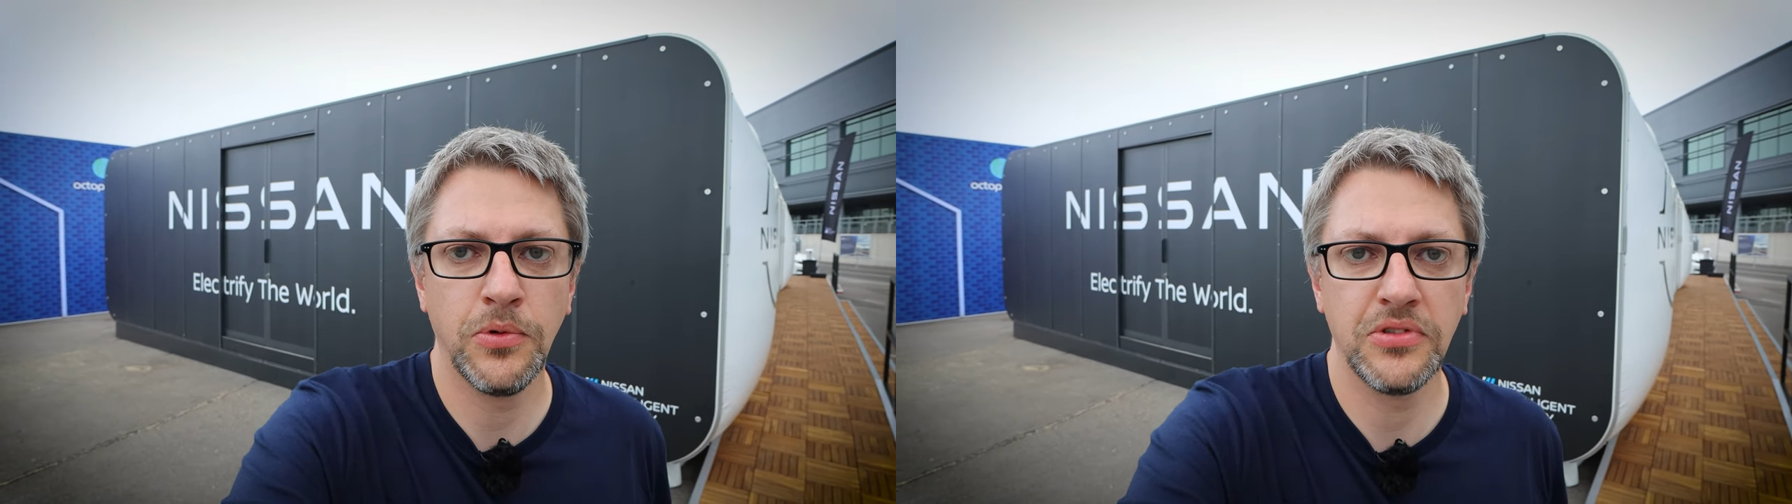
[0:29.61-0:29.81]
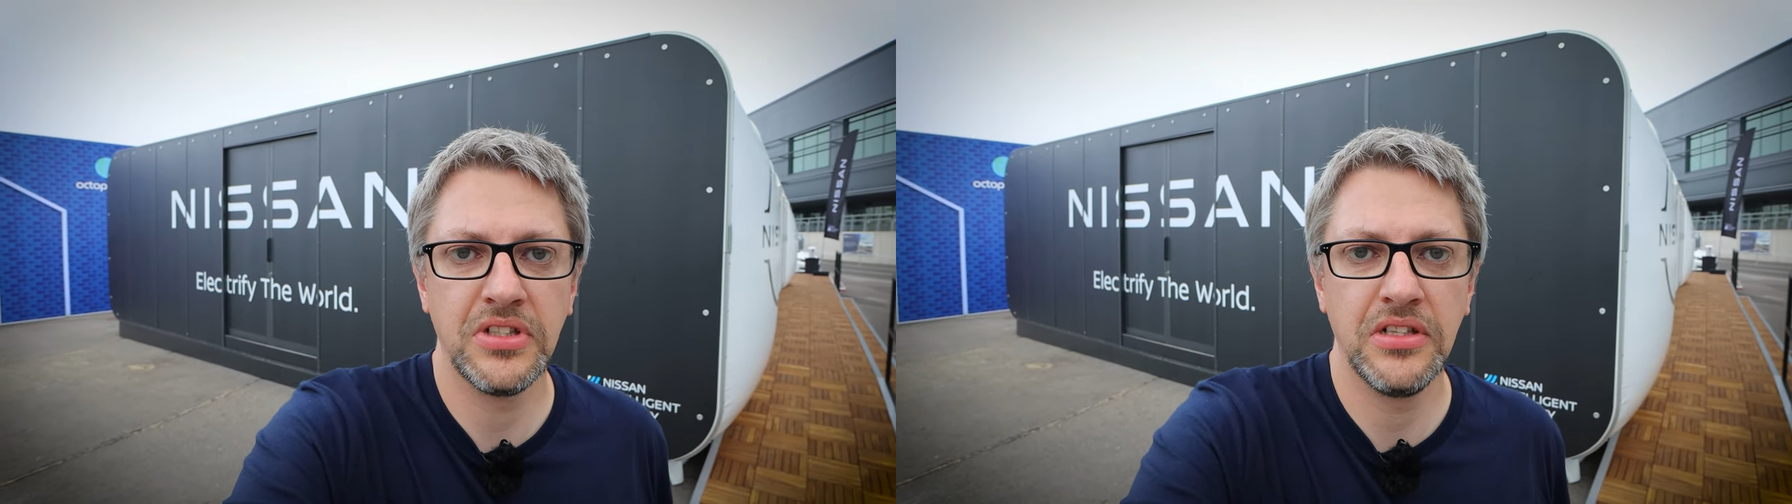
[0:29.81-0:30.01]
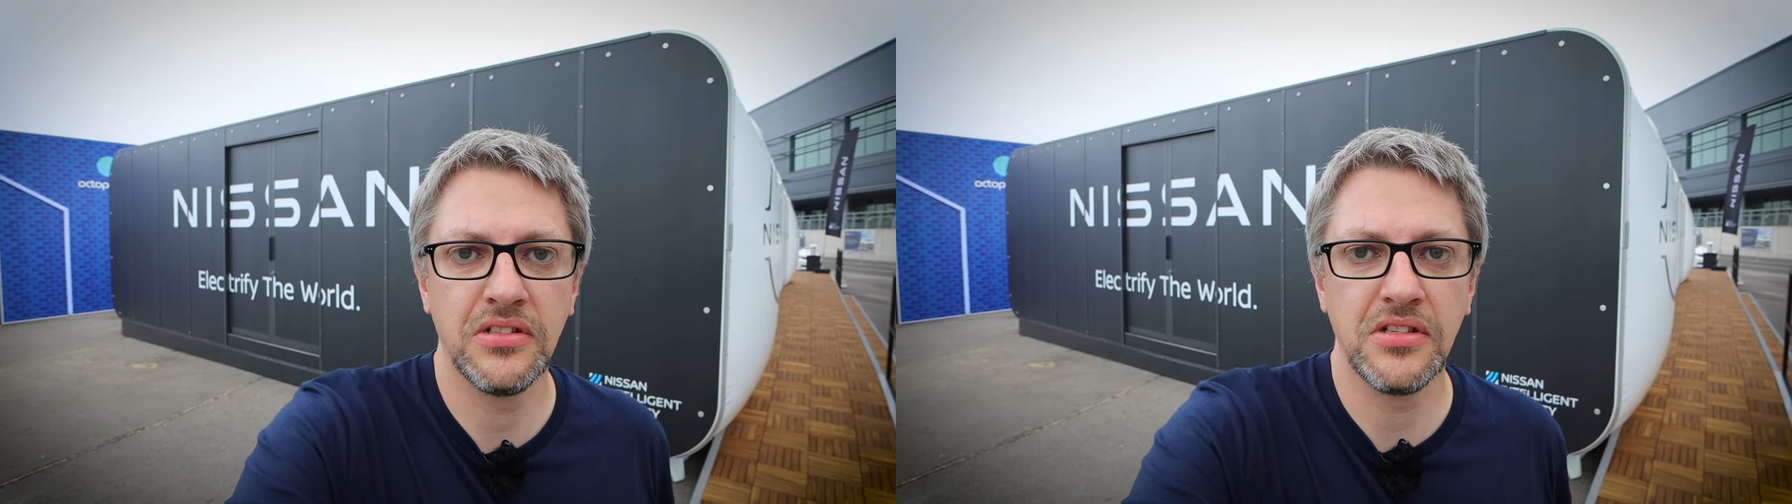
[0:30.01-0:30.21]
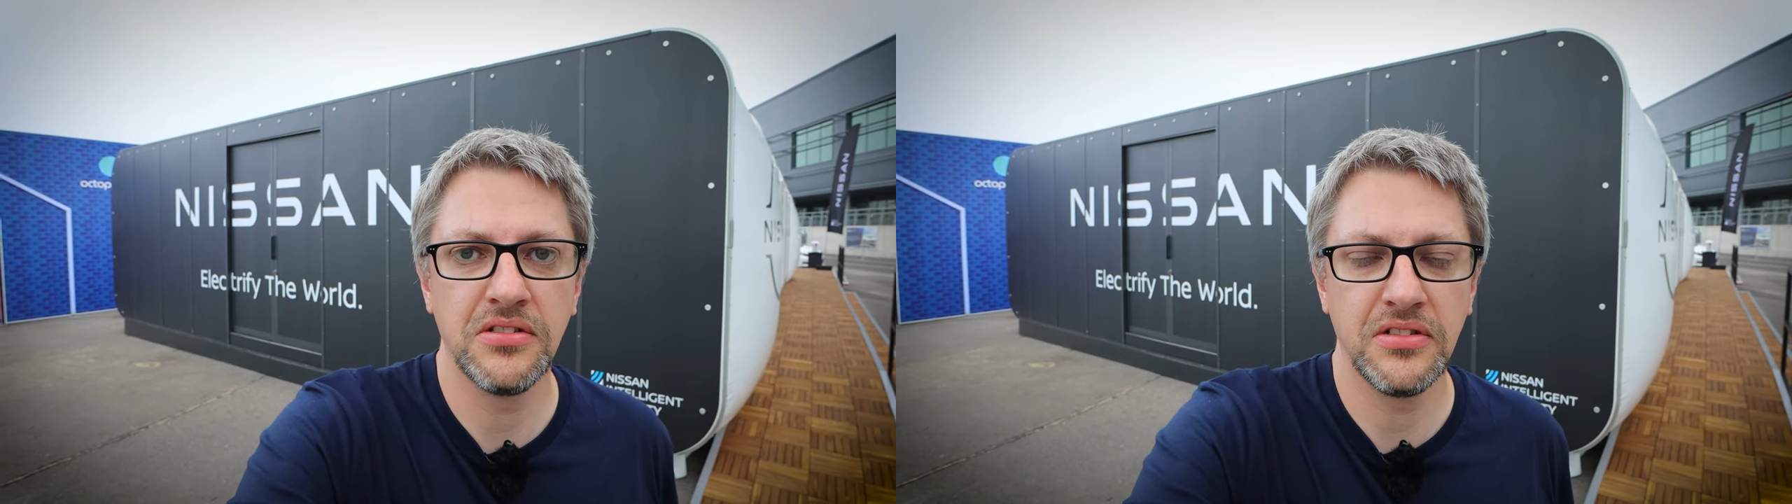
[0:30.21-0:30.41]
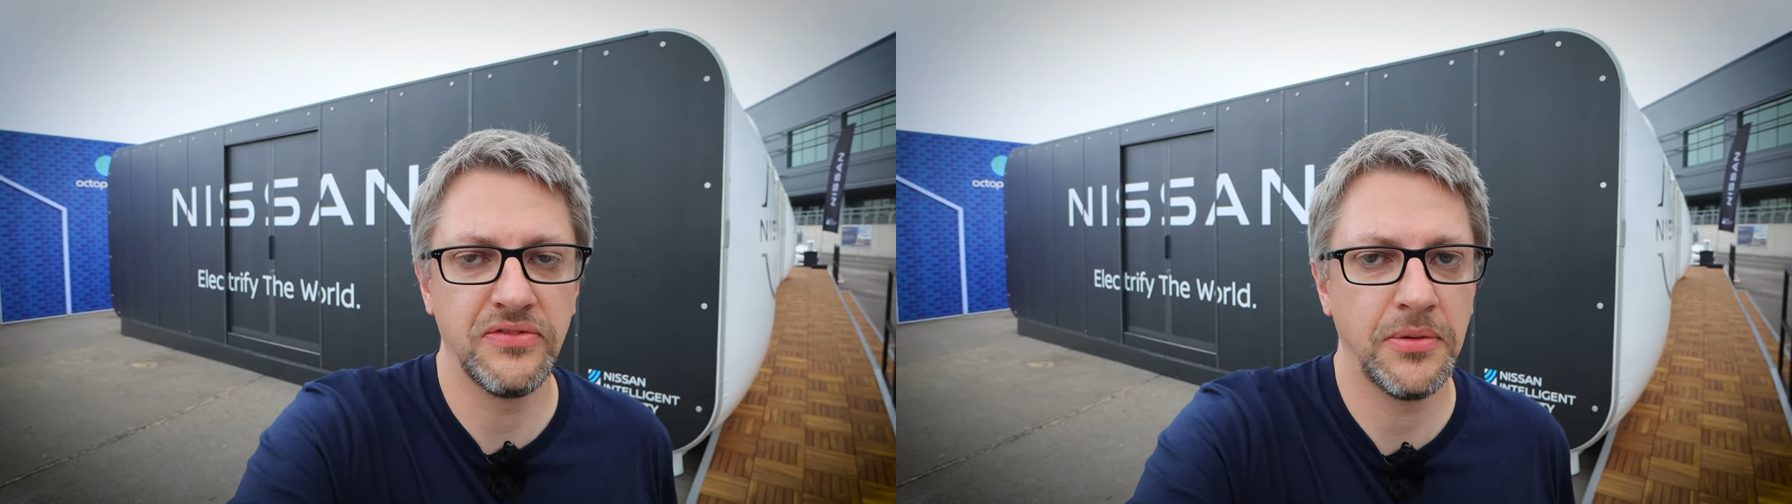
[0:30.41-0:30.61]
watching because it's
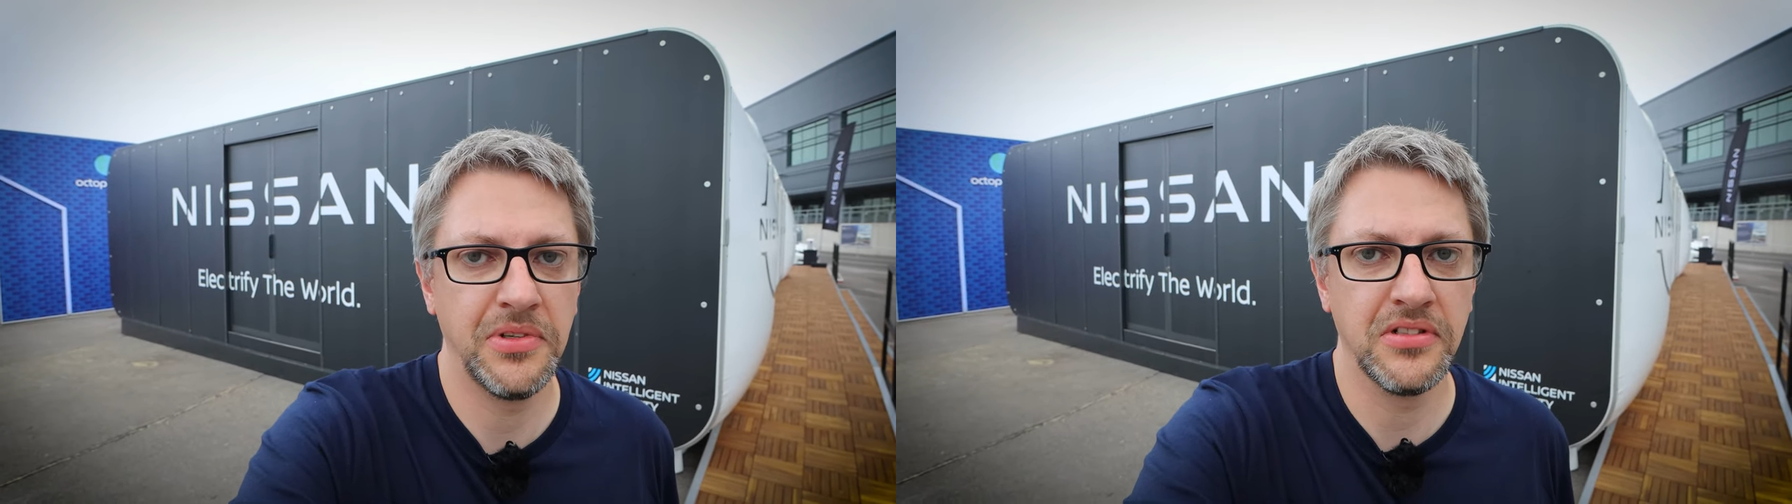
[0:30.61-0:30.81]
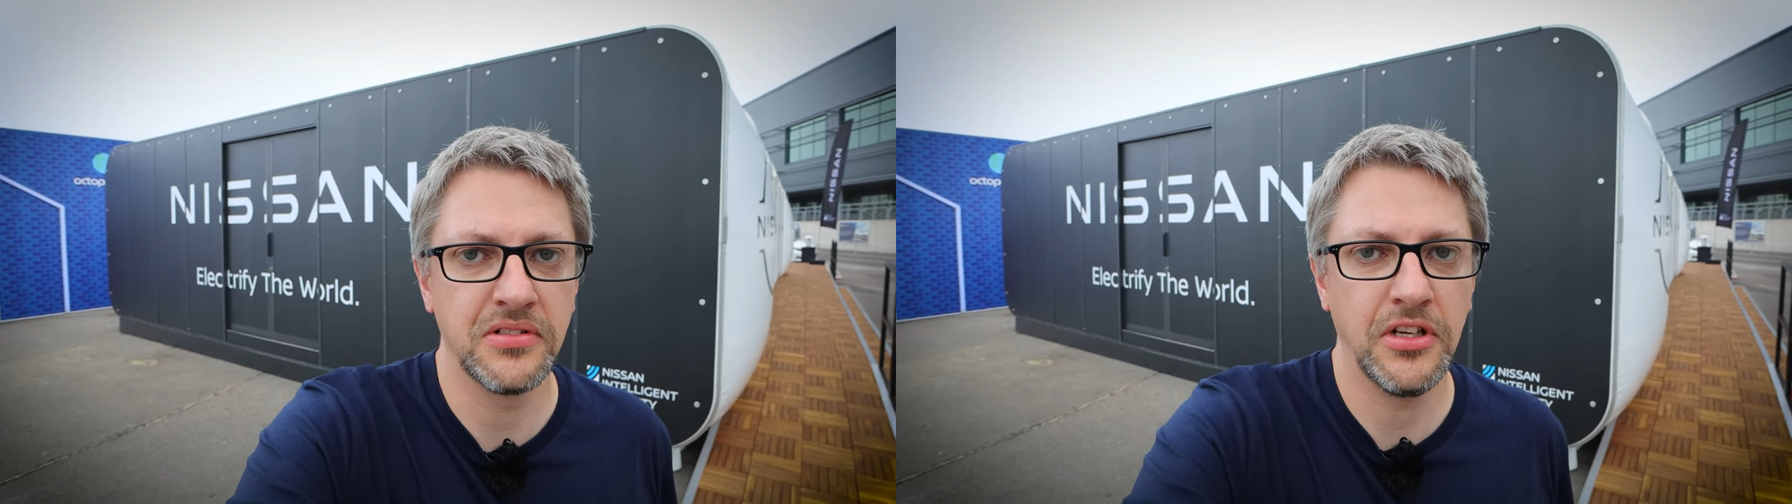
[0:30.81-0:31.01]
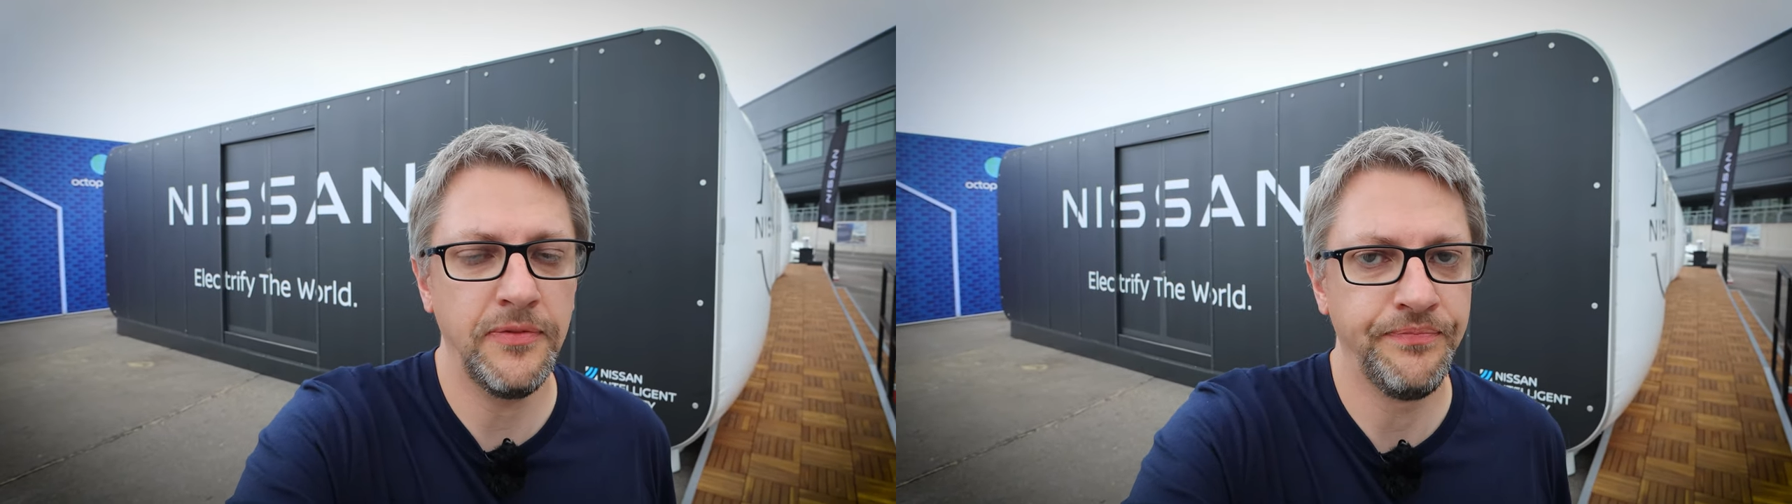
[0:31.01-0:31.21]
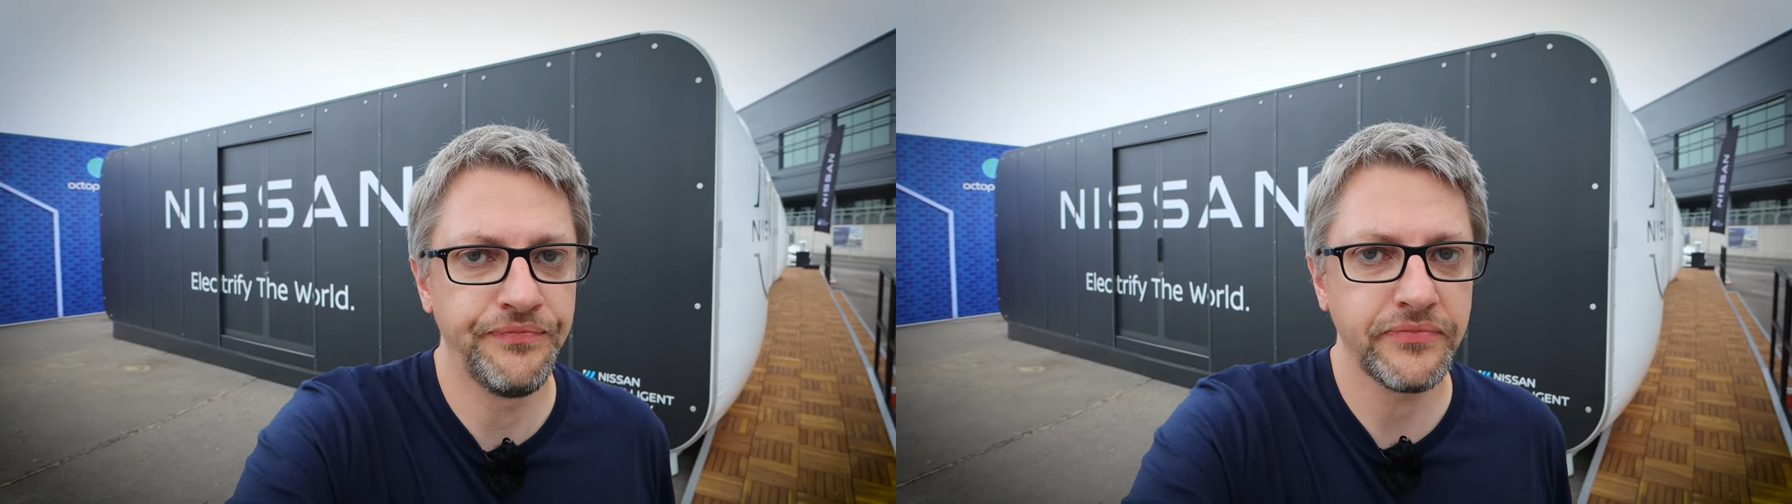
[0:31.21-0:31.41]
such a fabulous car.